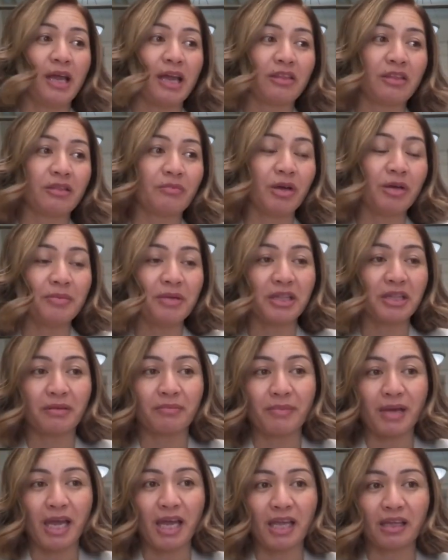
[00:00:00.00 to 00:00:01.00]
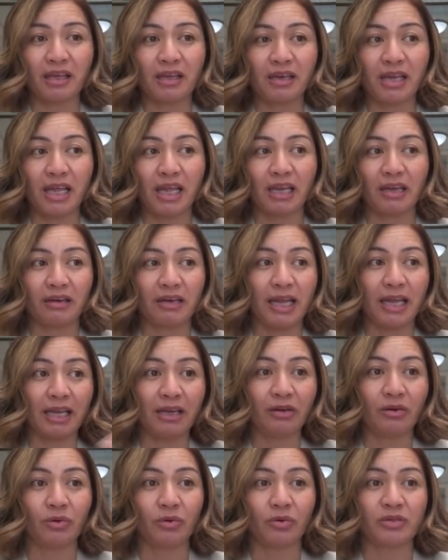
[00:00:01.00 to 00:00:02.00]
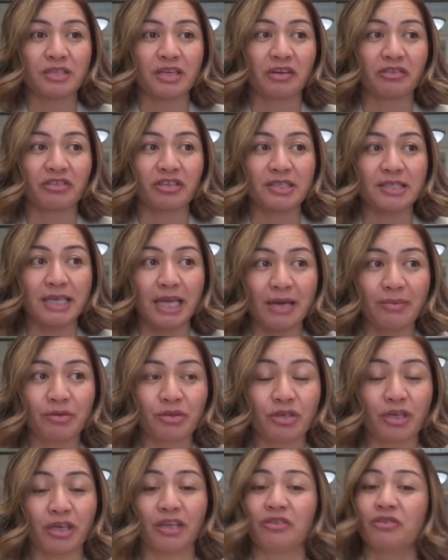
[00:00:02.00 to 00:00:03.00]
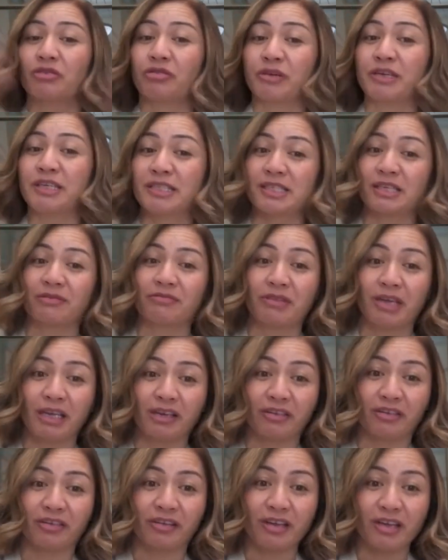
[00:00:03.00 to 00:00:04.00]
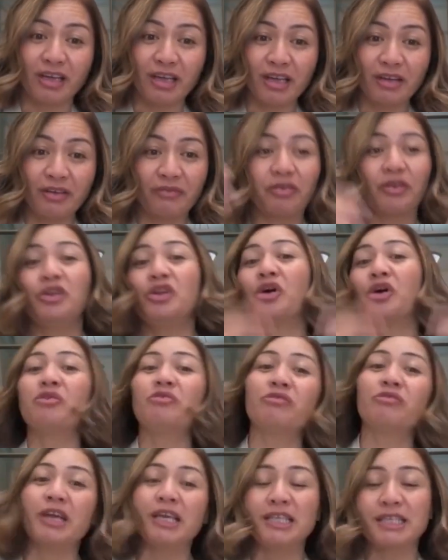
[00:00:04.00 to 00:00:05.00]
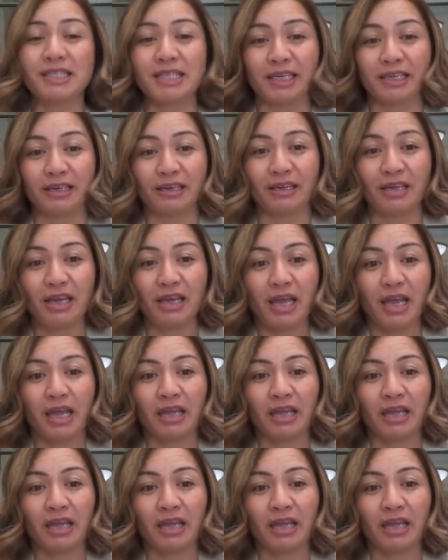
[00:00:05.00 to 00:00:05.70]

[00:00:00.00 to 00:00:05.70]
At the moment, the market and landlords are just able to increase their rent for no reason.